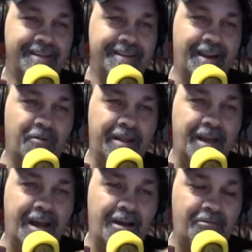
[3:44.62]
There we
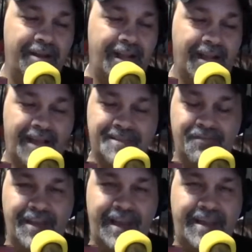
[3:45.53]
go. We got lots
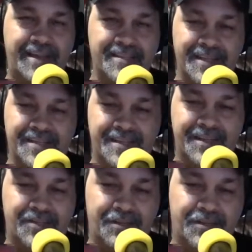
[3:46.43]
of ladies
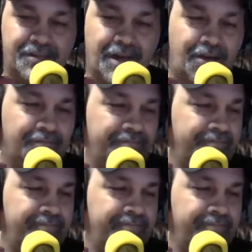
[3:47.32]
listening to the show.